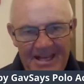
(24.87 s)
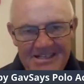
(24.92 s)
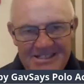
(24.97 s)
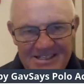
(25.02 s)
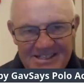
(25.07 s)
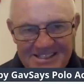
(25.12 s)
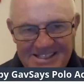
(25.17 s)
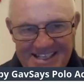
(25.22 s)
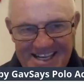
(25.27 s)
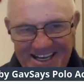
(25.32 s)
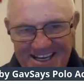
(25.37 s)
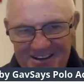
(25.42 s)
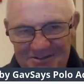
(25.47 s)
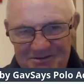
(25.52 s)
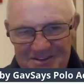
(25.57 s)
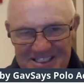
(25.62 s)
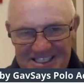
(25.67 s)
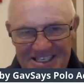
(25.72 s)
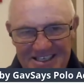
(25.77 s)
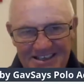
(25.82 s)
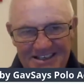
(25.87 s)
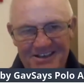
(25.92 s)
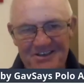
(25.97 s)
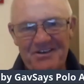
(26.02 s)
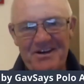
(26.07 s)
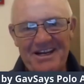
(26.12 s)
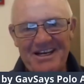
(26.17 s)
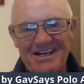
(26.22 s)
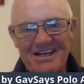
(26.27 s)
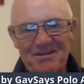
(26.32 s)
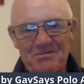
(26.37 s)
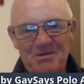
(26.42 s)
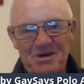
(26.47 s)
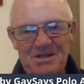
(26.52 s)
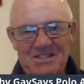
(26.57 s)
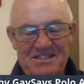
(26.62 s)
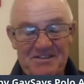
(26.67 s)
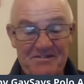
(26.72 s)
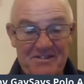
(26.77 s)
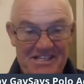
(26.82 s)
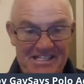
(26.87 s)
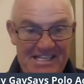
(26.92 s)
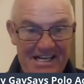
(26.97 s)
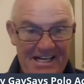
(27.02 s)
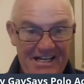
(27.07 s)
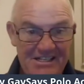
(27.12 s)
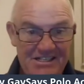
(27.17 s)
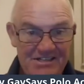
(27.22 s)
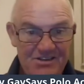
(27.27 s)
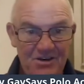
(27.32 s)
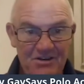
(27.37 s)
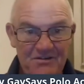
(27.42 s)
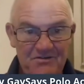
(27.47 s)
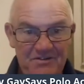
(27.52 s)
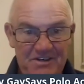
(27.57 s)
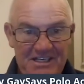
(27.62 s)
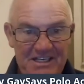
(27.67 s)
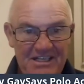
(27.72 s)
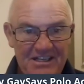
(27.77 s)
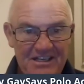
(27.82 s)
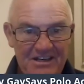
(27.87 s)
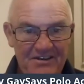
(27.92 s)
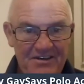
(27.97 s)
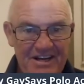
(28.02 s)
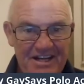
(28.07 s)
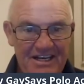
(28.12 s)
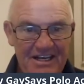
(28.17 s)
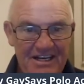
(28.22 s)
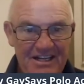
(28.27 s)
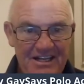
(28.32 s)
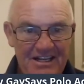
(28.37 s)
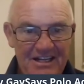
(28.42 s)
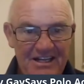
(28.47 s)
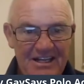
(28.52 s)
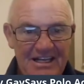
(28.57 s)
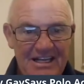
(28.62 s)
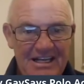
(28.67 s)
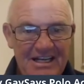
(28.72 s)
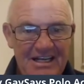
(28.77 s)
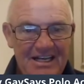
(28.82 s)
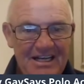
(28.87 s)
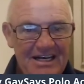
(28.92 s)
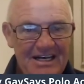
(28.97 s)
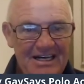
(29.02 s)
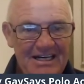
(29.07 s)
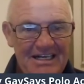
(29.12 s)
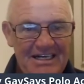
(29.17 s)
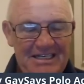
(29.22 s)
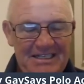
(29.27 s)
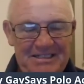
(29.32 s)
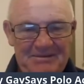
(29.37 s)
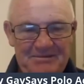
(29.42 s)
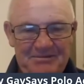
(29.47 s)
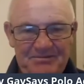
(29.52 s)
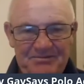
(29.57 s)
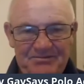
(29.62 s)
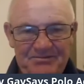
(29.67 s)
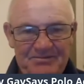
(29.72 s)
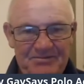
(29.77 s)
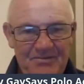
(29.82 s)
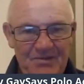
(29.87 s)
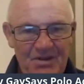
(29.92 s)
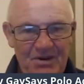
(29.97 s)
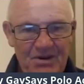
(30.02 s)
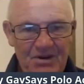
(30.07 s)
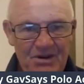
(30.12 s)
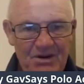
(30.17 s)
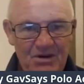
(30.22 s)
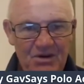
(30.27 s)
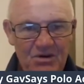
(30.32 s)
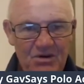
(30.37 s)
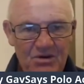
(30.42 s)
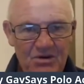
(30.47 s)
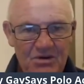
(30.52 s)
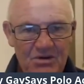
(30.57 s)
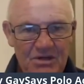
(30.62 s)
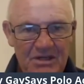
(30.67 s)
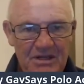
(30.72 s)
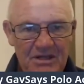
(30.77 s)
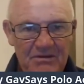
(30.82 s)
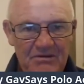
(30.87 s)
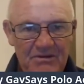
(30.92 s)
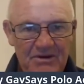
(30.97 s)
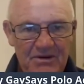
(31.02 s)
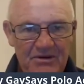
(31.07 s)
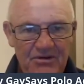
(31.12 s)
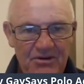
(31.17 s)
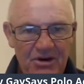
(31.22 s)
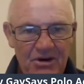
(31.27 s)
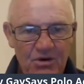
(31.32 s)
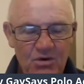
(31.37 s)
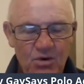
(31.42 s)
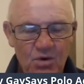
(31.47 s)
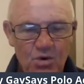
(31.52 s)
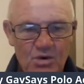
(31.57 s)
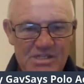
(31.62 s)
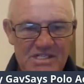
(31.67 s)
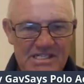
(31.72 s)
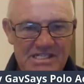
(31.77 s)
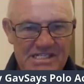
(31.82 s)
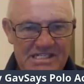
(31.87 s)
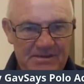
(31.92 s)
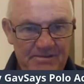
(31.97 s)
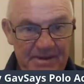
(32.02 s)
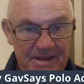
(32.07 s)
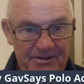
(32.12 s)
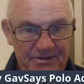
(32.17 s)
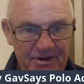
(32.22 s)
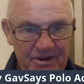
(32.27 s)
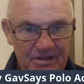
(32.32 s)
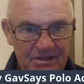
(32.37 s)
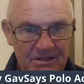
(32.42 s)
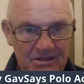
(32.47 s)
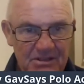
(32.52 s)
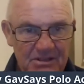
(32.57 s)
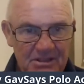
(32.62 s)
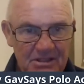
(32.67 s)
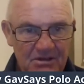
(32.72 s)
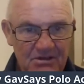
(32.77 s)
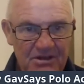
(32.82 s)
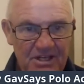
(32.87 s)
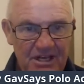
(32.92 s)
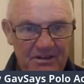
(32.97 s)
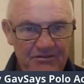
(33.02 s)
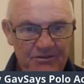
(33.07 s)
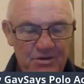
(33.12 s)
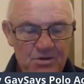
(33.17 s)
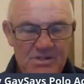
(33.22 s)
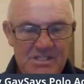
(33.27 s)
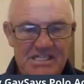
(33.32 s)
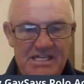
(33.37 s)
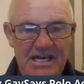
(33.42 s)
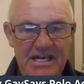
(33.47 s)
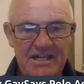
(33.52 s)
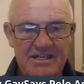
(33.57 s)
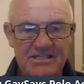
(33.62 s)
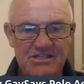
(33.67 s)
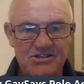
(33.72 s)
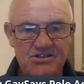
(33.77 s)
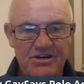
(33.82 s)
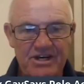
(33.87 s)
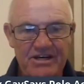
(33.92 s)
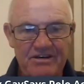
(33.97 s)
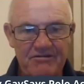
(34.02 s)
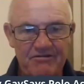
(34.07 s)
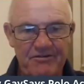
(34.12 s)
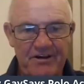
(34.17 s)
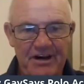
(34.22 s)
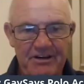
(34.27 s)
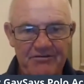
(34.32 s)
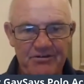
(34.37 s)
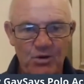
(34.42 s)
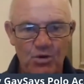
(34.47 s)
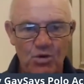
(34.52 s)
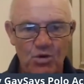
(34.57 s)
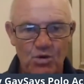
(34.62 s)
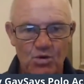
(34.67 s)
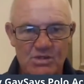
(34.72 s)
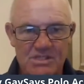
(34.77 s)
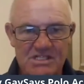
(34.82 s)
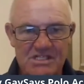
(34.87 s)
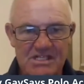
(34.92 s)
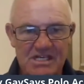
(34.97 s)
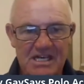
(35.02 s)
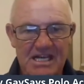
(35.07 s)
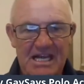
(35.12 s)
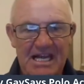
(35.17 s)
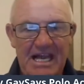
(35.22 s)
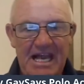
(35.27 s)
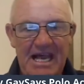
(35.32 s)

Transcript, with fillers: Is the saddle fitting correctly? Because if the saddle's not fitting correctly, um, you know, no horse is symmetrical. Okay, if you stand straight in front of your horse